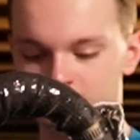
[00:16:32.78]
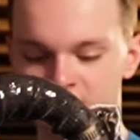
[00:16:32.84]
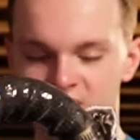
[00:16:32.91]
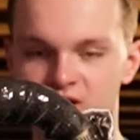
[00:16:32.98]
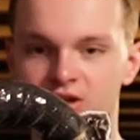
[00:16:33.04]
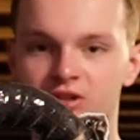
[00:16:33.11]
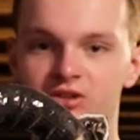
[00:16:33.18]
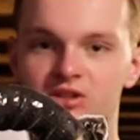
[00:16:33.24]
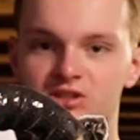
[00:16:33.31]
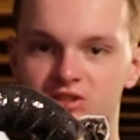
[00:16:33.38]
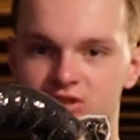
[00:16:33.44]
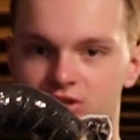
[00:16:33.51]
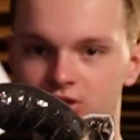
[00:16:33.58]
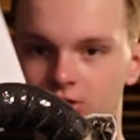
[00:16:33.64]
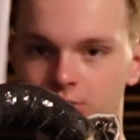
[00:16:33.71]
me on
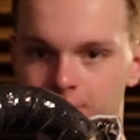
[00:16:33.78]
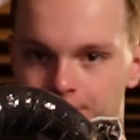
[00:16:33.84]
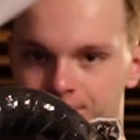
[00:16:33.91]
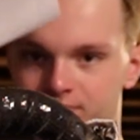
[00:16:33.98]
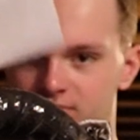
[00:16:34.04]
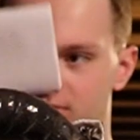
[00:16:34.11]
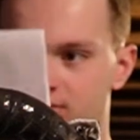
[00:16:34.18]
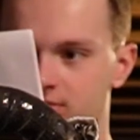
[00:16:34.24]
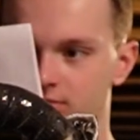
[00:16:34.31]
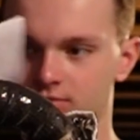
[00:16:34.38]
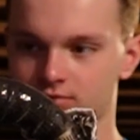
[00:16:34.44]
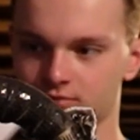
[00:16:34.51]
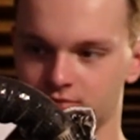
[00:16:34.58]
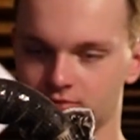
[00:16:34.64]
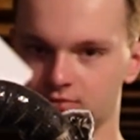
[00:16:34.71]
this little
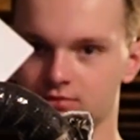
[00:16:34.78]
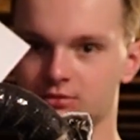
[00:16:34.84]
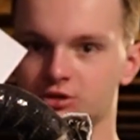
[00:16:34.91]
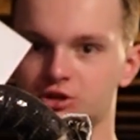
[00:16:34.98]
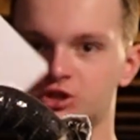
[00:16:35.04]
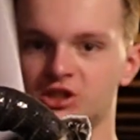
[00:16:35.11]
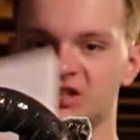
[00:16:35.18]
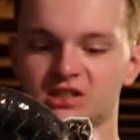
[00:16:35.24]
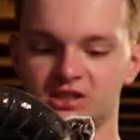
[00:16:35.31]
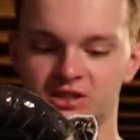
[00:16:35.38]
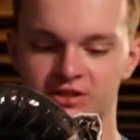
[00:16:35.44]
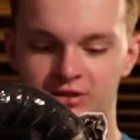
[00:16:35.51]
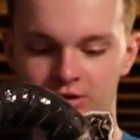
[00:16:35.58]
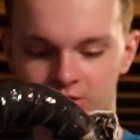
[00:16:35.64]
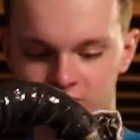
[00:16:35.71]
sheet here,